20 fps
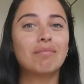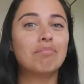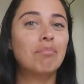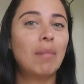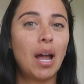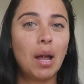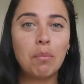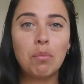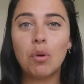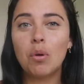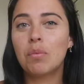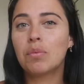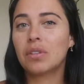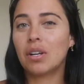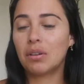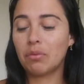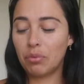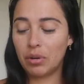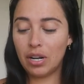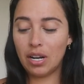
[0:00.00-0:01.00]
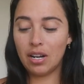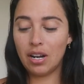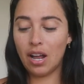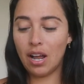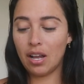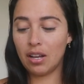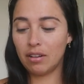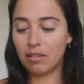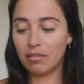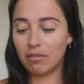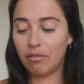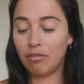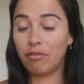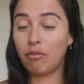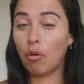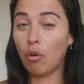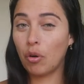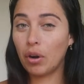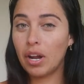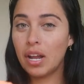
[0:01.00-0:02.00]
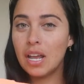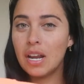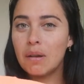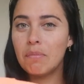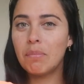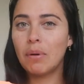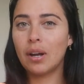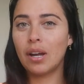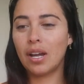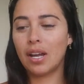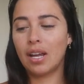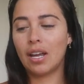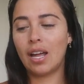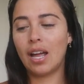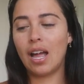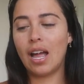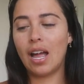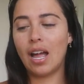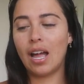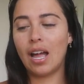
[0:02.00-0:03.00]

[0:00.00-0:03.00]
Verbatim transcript: My boobs are really not for it, but